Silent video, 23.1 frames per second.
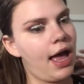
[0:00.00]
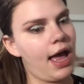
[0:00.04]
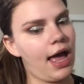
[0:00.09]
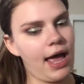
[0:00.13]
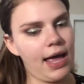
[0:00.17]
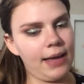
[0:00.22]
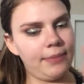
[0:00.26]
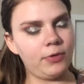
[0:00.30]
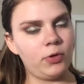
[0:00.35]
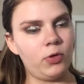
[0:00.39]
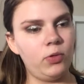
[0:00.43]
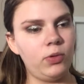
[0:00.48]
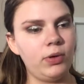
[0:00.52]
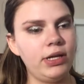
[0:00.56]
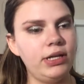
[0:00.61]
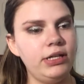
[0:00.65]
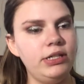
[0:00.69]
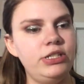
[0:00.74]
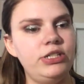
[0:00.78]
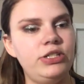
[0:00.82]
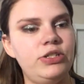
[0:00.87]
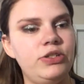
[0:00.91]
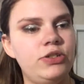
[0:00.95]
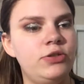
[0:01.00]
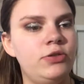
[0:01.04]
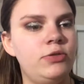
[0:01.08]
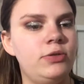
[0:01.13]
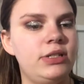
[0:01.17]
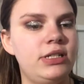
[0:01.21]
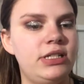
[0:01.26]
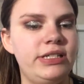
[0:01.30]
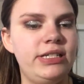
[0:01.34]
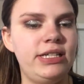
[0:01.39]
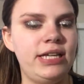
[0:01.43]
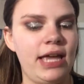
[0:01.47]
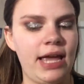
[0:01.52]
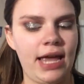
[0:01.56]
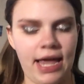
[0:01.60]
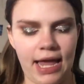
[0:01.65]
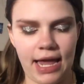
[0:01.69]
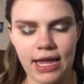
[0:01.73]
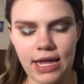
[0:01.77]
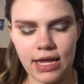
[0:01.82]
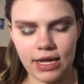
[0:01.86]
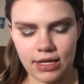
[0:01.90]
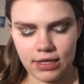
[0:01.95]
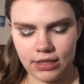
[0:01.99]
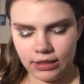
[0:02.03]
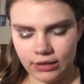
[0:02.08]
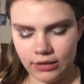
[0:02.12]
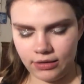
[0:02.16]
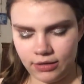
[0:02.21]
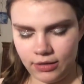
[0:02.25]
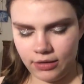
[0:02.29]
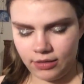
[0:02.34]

I'm going to take,